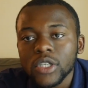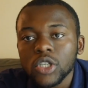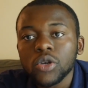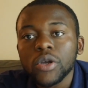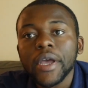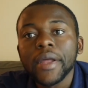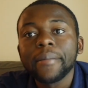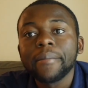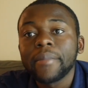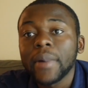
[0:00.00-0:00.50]
You
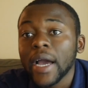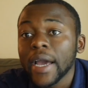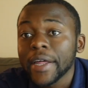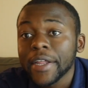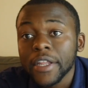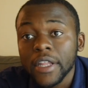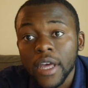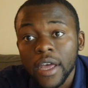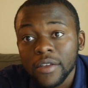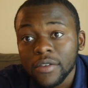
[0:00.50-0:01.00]
can buy
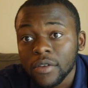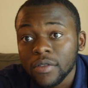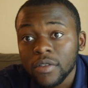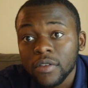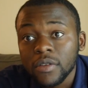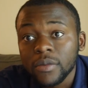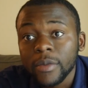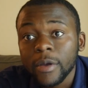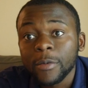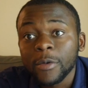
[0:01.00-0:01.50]
shares on the
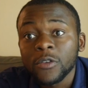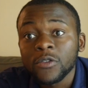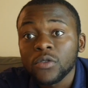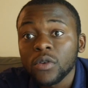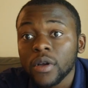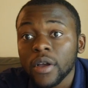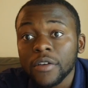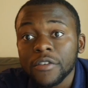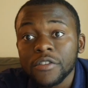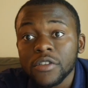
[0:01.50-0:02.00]
Zimbabwe
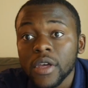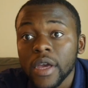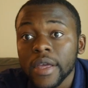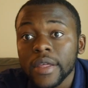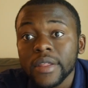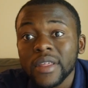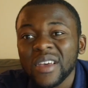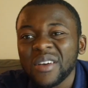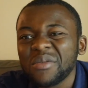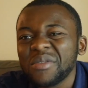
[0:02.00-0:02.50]
Stock
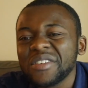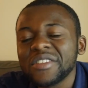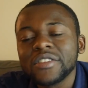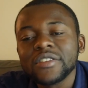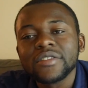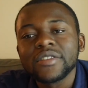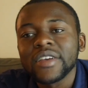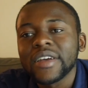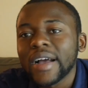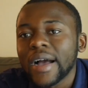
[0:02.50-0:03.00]
Exchange with
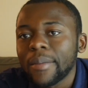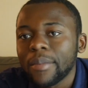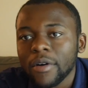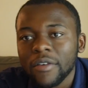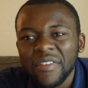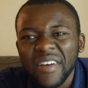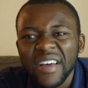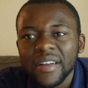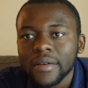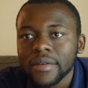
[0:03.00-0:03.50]
just a couple
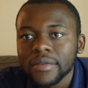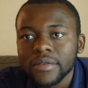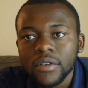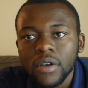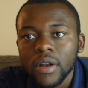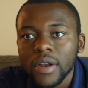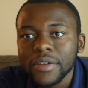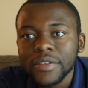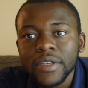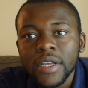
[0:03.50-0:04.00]
of
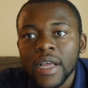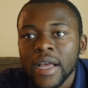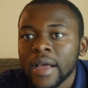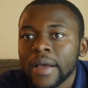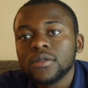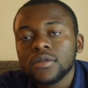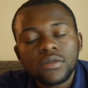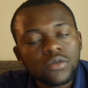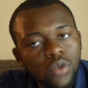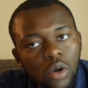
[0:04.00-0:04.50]
$100.
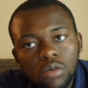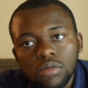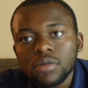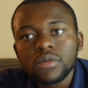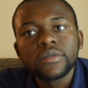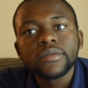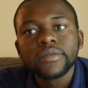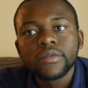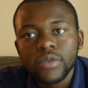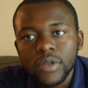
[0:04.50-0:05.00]
Well,
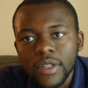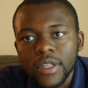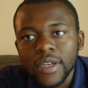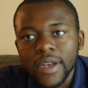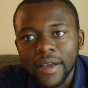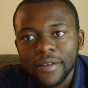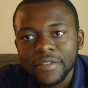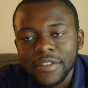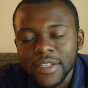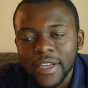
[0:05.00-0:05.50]
with
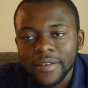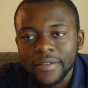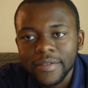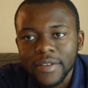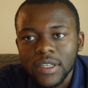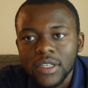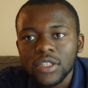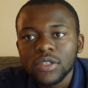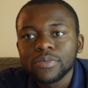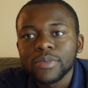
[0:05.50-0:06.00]
enough
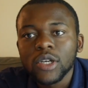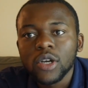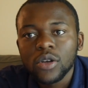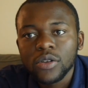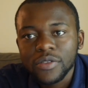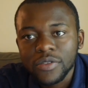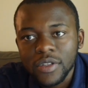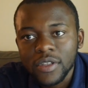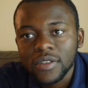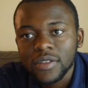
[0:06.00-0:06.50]
savings,
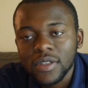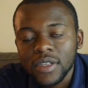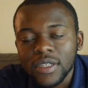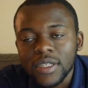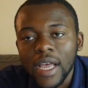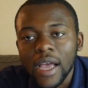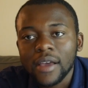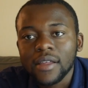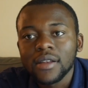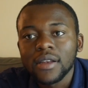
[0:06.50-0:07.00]
because these things
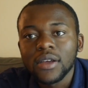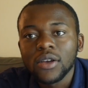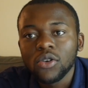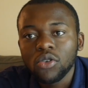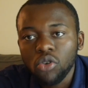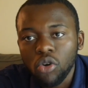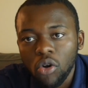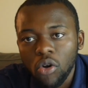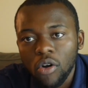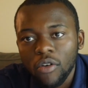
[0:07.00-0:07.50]
actually
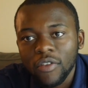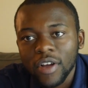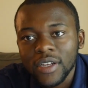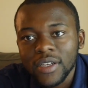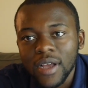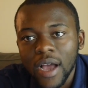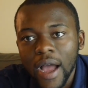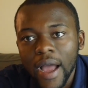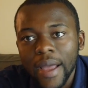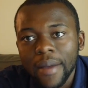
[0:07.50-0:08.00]
grow over
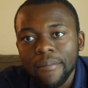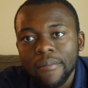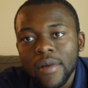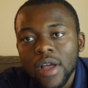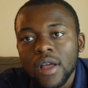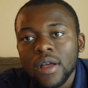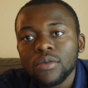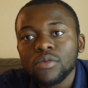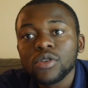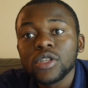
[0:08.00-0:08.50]
time,
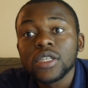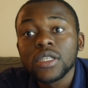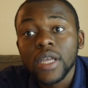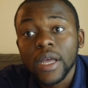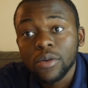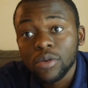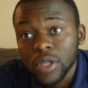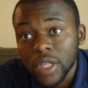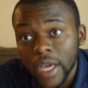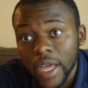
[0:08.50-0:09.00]

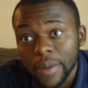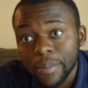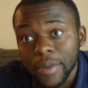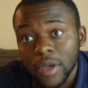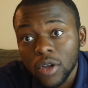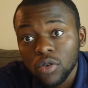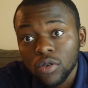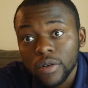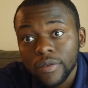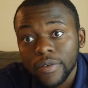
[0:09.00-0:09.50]
which can be
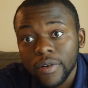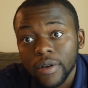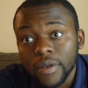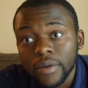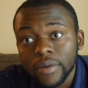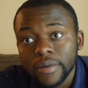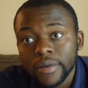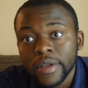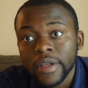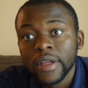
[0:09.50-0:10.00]
good for
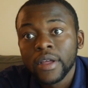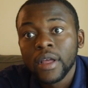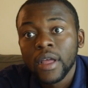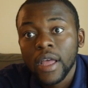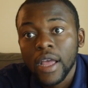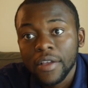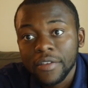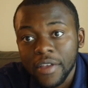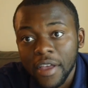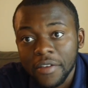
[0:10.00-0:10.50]
you.
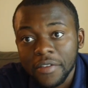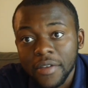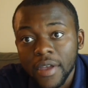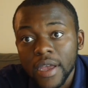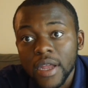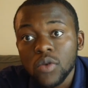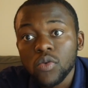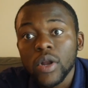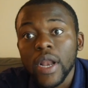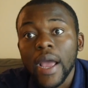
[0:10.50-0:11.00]
As I
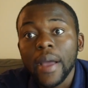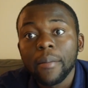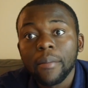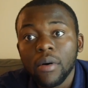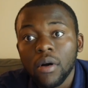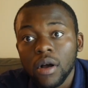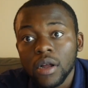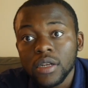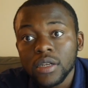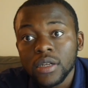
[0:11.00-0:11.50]
said, when I
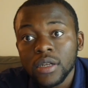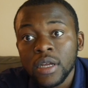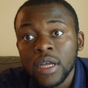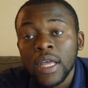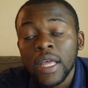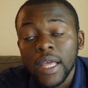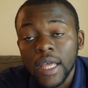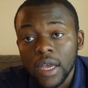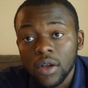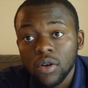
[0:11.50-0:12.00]
bought,
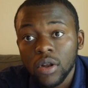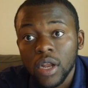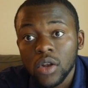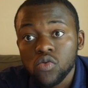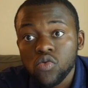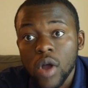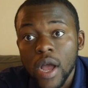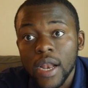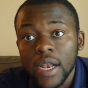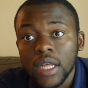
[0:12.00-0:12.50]
Econet
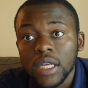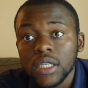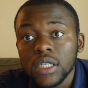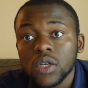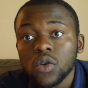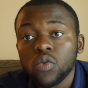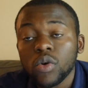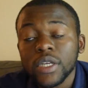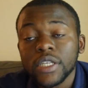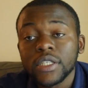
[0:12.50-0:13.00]
Wireless
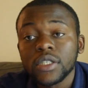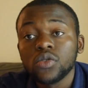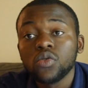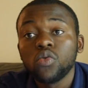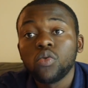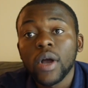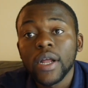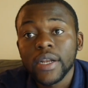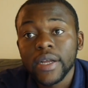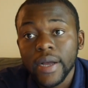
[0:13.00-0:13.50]
was still
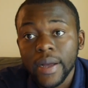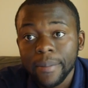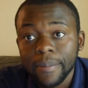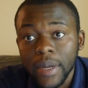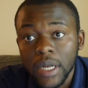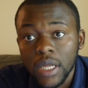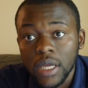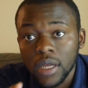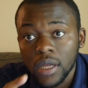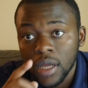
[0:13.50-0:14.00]
one
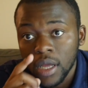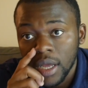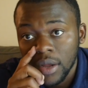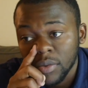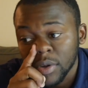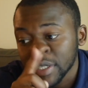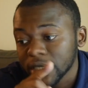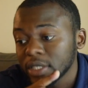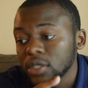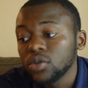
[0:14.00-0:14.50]
company. It
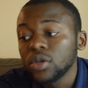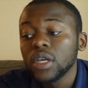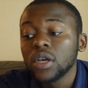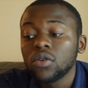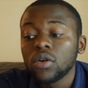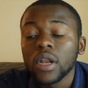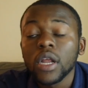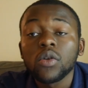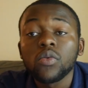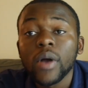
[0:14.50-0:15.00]
was still
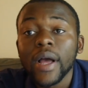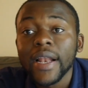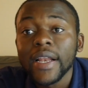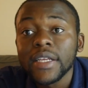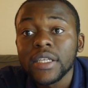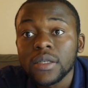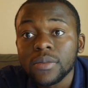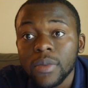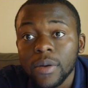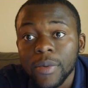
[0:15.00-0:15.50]
Econet
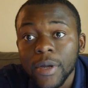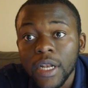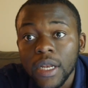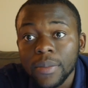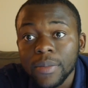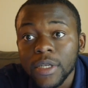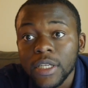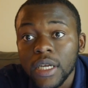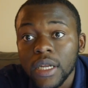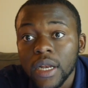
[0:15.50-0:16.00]
Wireless Zimbabwe
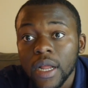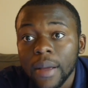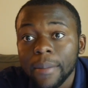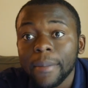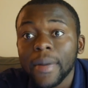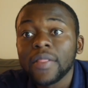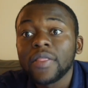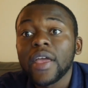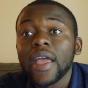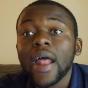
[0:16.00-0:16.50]
Limited,
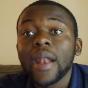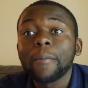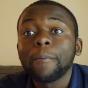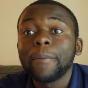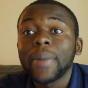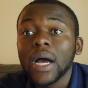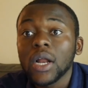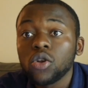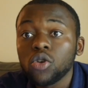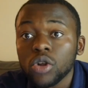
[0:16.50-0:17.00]
but they
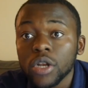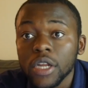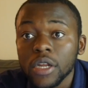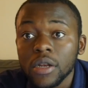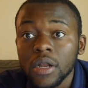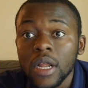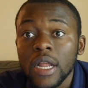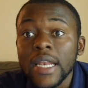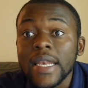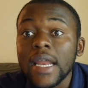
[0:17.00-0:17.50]
unbundled
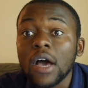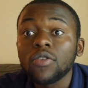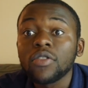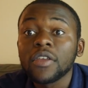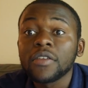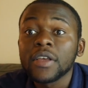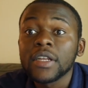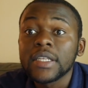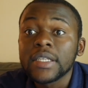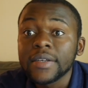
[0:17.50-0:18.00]
it. Now
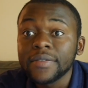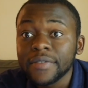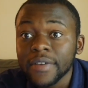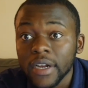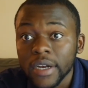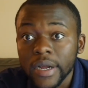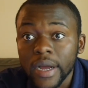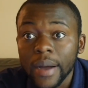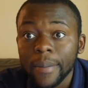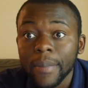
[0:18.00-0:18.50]
there's a
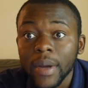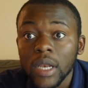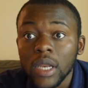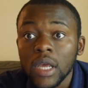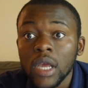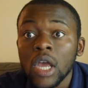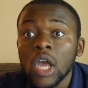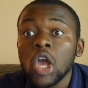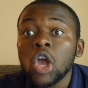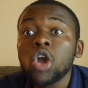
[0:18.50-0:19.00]
different
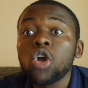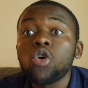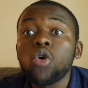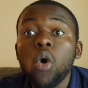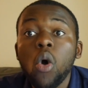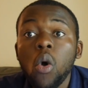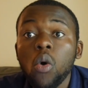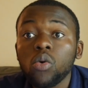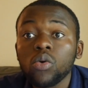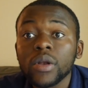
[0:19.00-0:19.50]
company
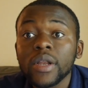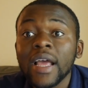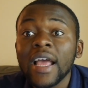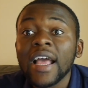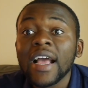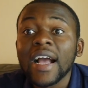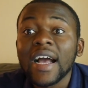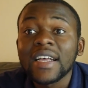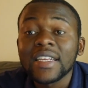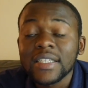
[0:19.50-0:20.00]
called
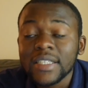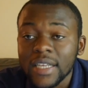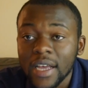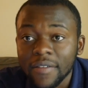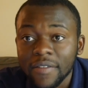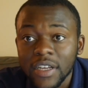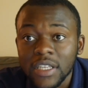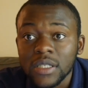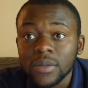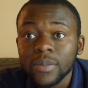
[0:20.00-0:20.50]

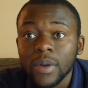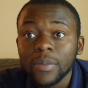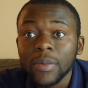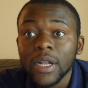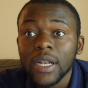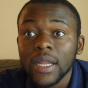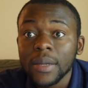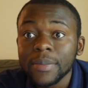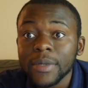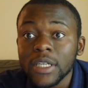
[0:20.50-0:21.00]
Cassava Zimbabwe
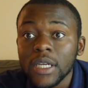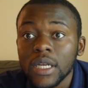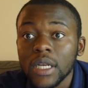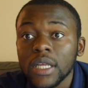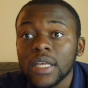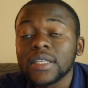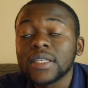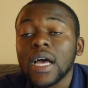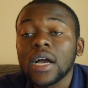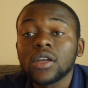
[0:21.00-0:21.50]
Limited.
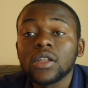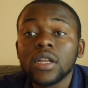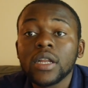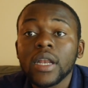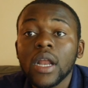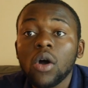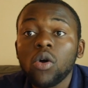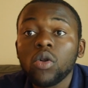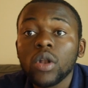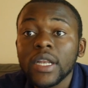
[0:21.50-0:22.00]
It's actually
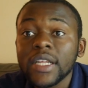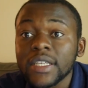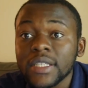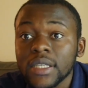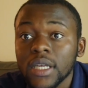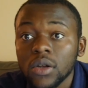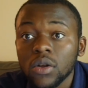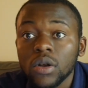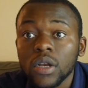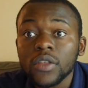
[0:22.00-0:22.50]
now
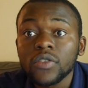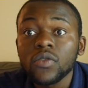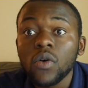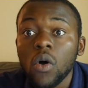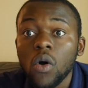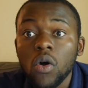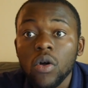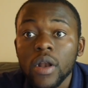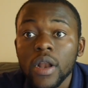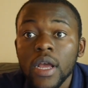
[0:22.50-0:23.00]
listed on its
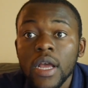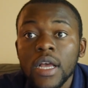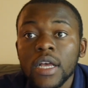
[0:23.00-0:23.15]
own.